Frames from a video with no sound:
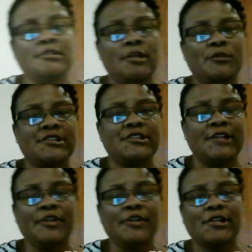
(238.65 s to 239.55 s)
It was
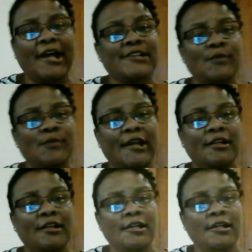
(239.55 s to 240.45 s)
another classmate
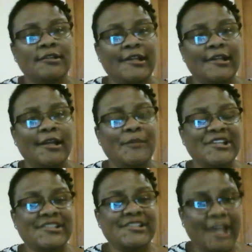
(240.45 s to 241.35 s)
that let me
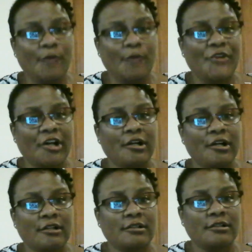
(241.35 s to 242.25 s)
stay with her.